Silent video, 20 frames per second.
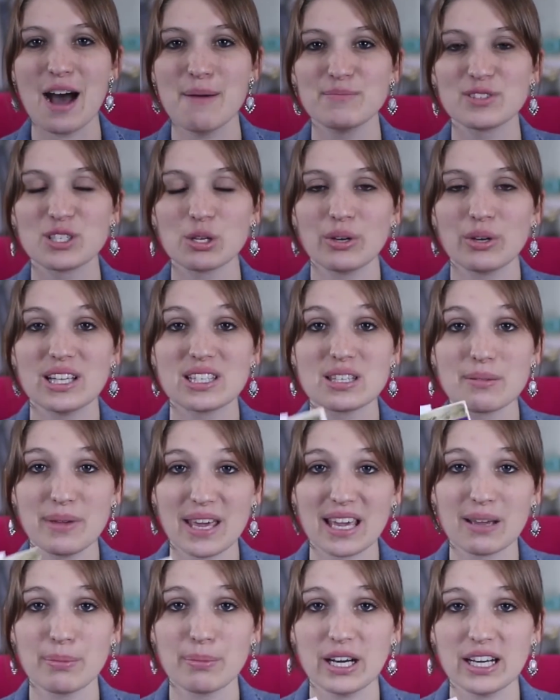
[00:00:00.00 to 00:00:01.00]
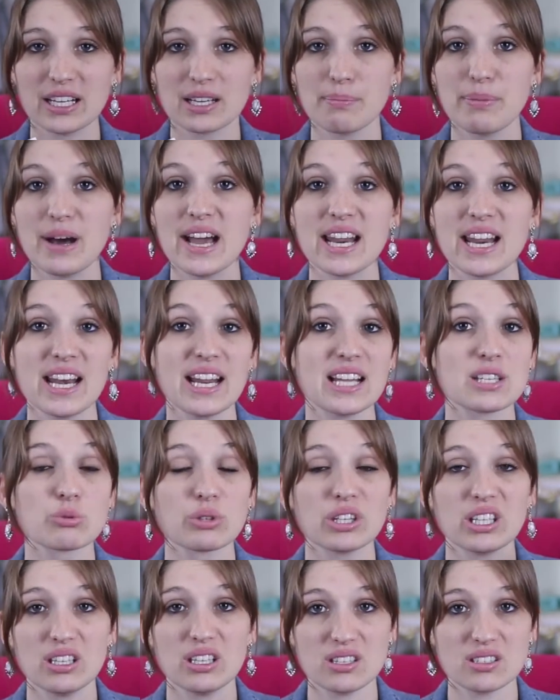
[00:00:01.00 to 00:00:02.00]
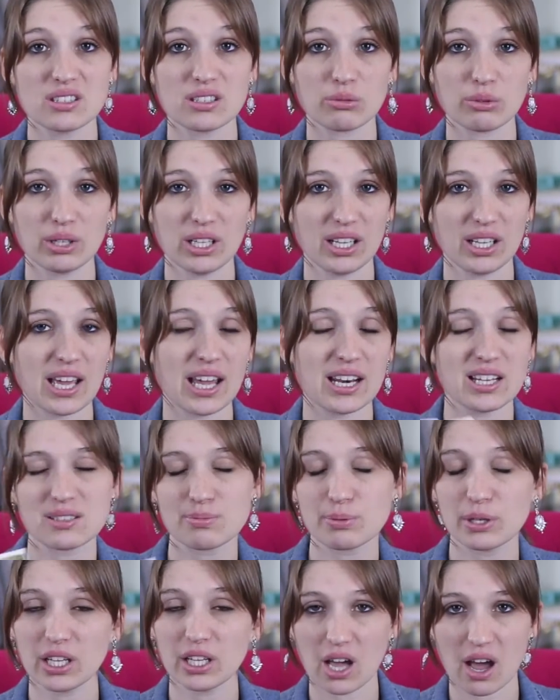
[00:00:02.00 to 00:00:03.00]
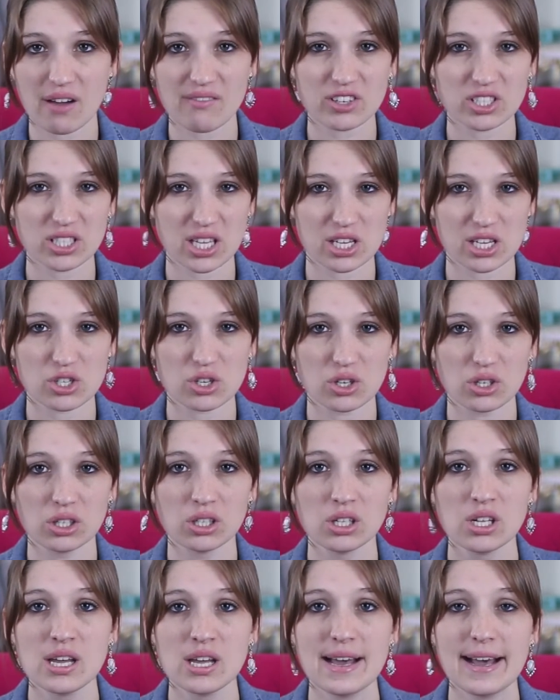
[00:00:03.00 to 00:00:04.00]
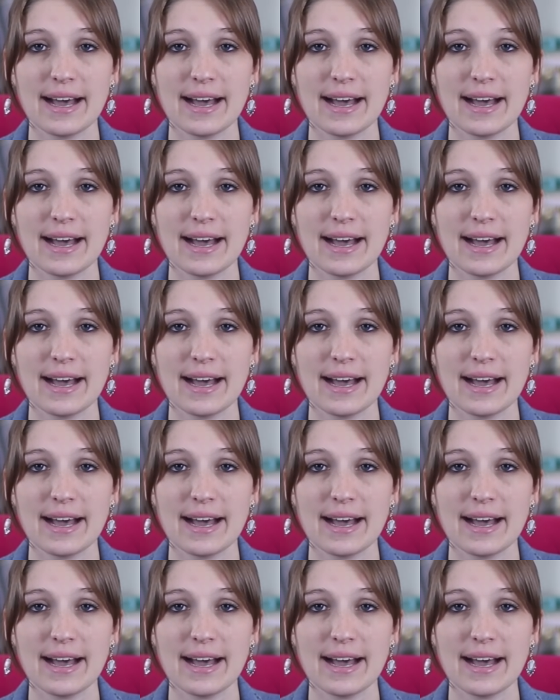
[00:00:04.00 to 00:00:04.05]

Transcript: So it's a big book, but it is really easy to read. Again, it's pretty conversational.